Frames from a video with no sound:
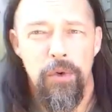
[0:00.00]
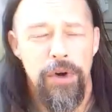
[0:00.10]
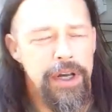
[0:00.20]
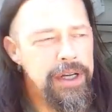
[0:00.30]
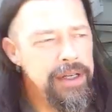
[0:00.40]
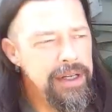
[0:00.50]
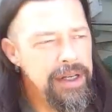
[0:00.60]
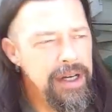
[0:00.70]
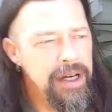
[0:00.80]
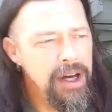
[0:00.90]
morning
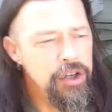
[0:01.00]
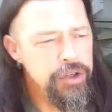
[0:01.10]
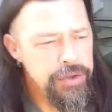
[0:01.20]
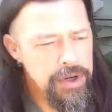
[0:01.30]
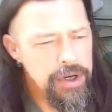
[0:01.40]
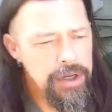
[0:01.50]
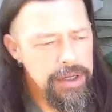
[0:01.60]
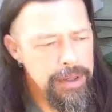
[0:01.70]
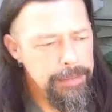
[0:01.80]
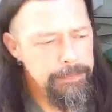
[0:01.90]
on
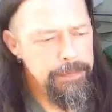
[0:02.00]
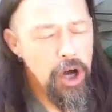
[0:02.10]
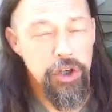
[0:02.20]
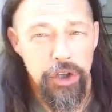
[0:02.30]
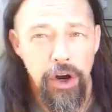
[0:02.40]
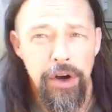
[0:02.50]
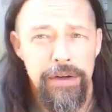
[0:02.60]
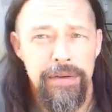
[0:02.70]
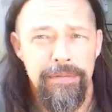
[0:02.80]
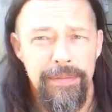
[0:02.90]
your
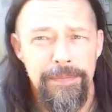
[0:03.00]
garden,